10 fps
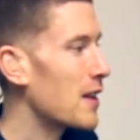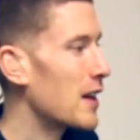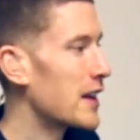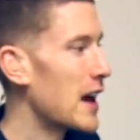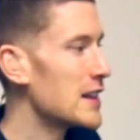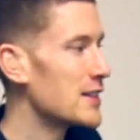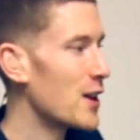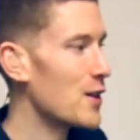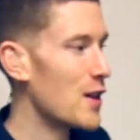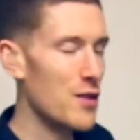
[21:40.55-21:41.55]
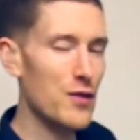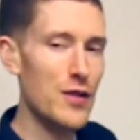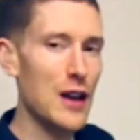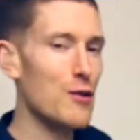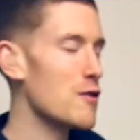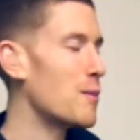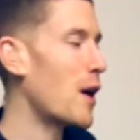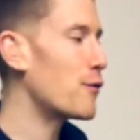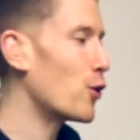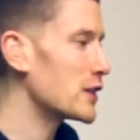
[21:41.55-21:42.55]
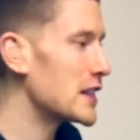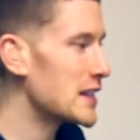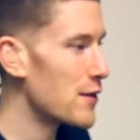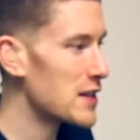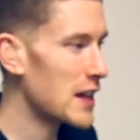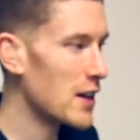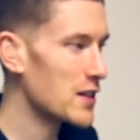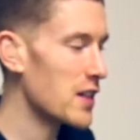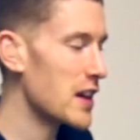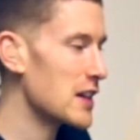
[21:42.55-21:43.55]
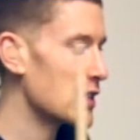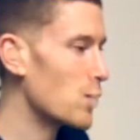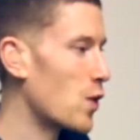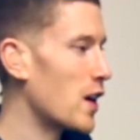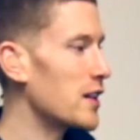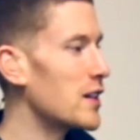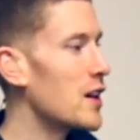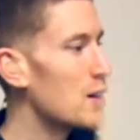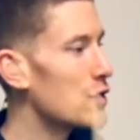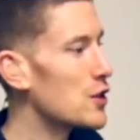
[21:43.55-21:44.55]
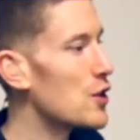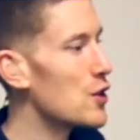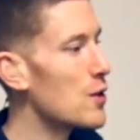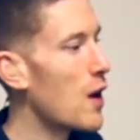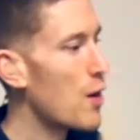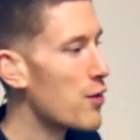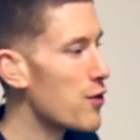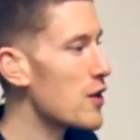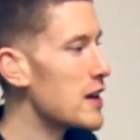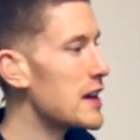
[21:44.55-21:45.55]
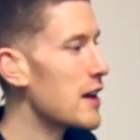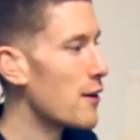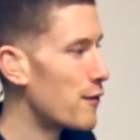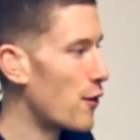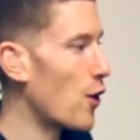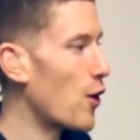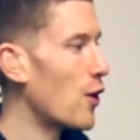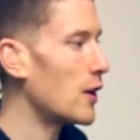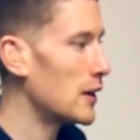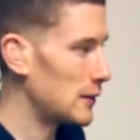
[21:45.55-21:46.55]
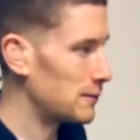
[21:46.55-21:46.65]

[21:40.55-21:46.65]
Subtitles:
Okay, so that groove in bar 47 sounds like this. 1, 2, 3, 4.